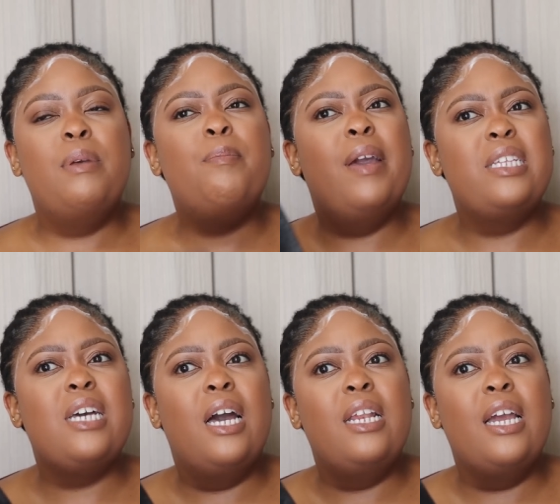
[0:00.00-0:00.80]
be
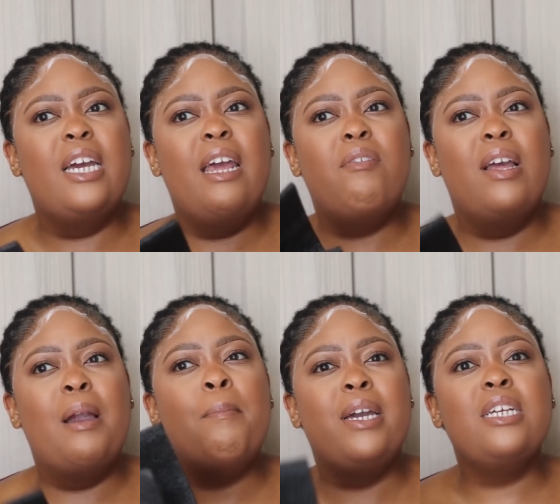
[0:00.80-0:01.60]
better like i'd have like
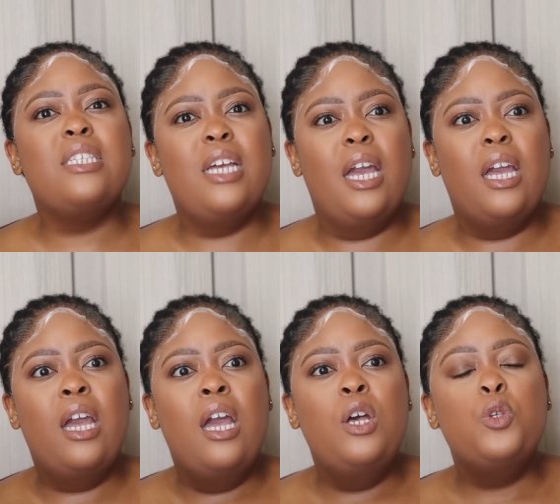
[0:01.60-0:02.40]
a better day
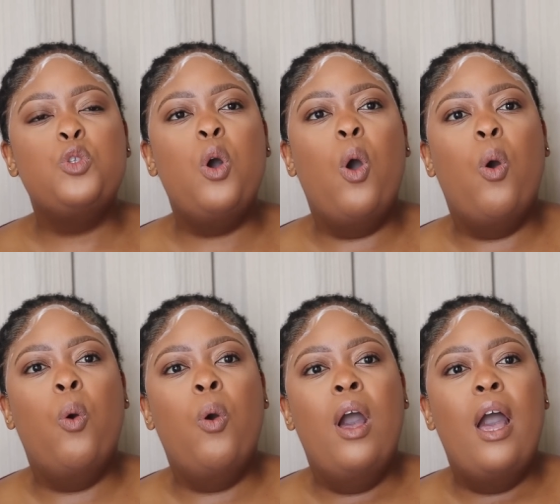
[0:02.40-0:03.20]

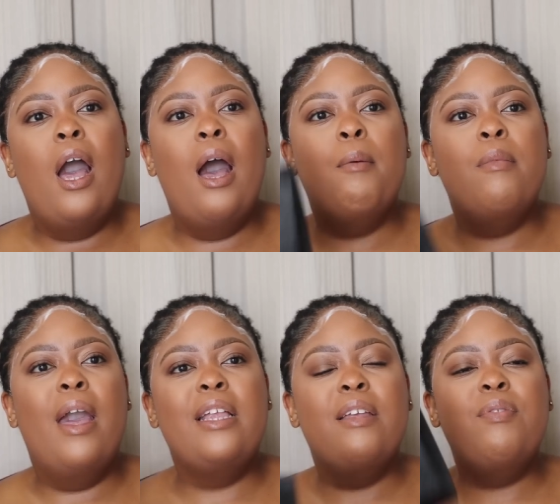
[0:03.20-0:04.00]
so um
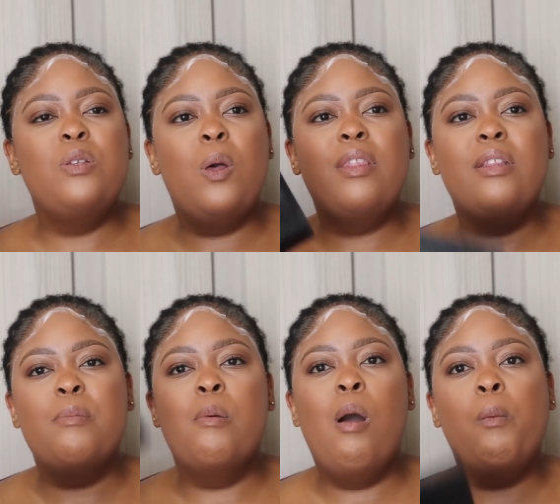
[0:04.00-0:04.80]
and if there's one thing
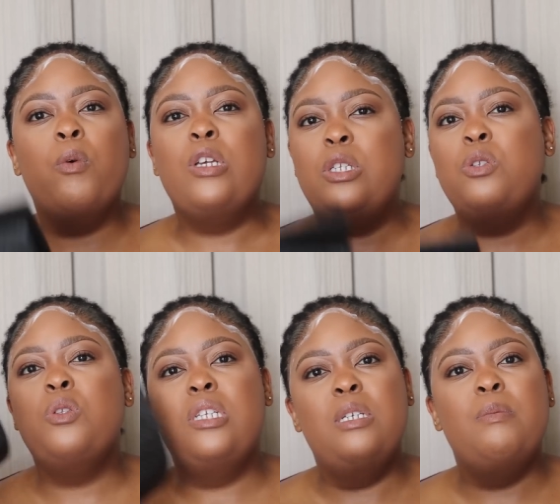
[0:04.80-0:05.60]
that my mom always used
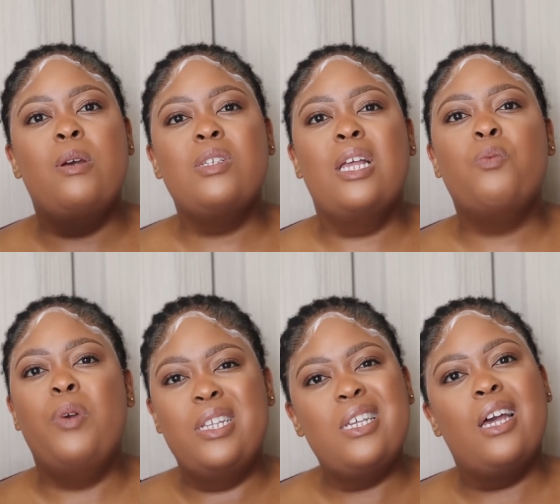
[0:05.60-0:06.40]
to teach me i was like
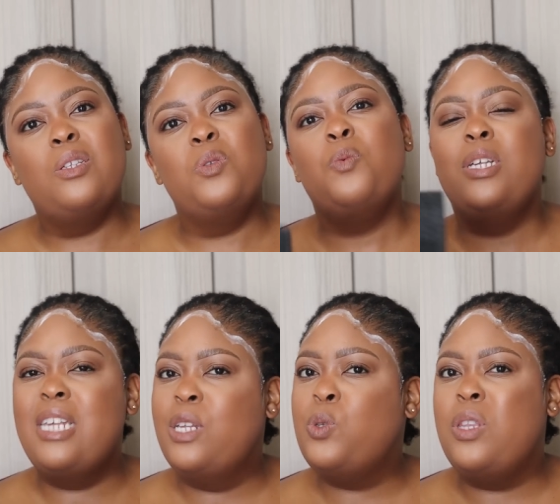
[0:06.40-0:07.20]
wear tight wear
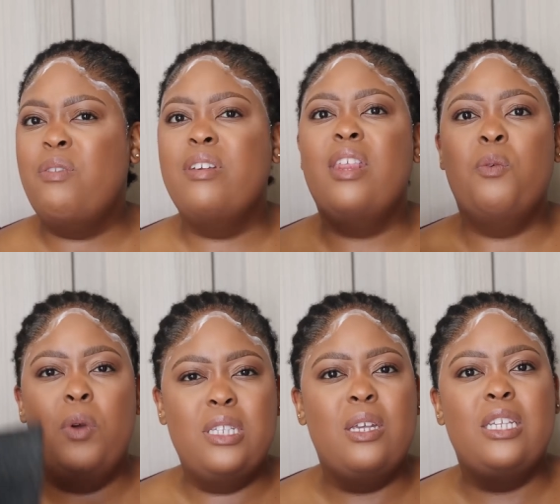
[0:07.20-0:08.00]
tight with everything
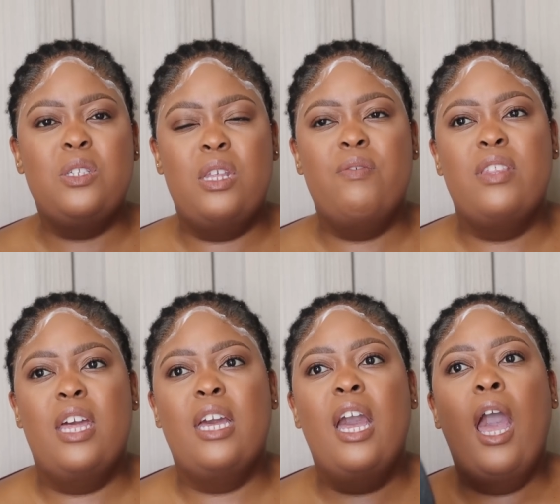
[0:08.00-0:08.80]
wear tight with
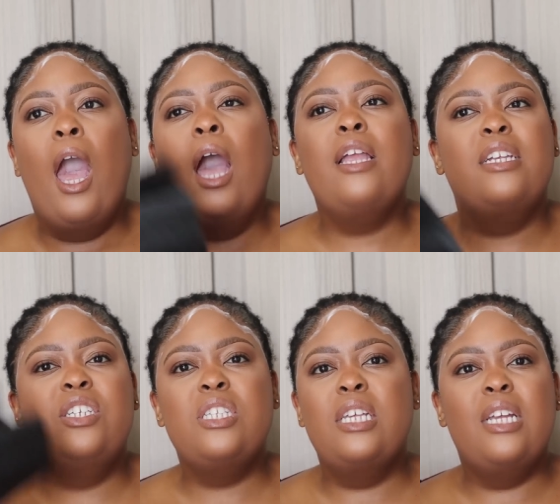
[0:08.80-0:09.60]
everything and it
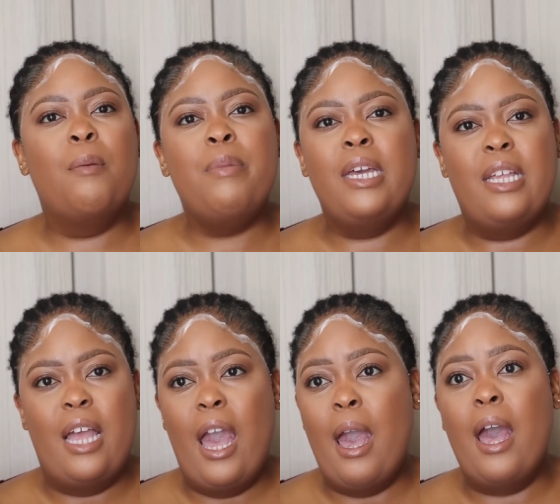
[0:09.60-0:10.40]
just ended up being a,
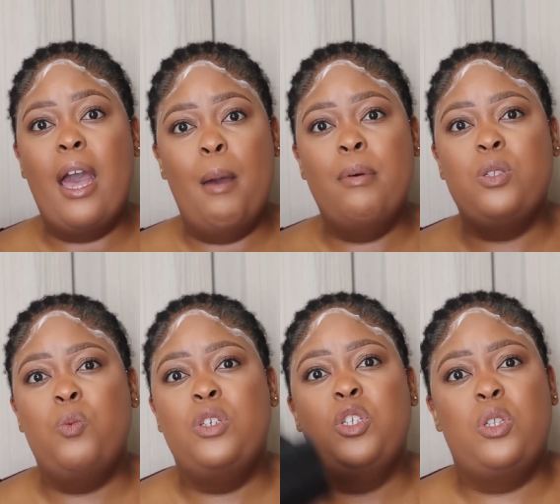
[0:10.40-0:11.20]
ha a habit
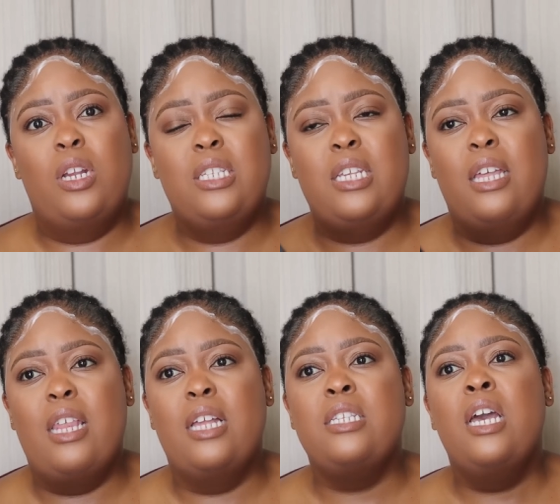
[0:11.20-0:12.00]
when she started saying
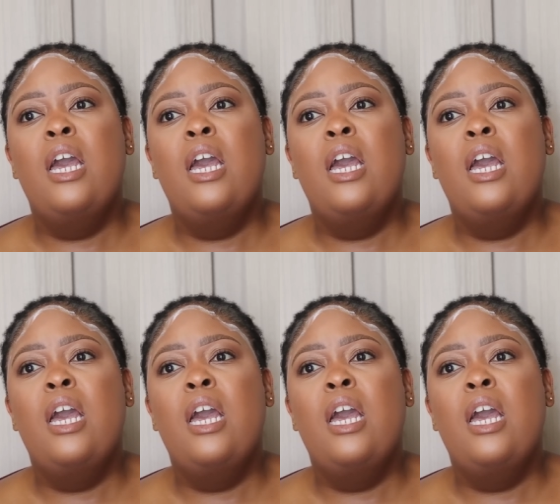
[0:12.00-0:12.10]
that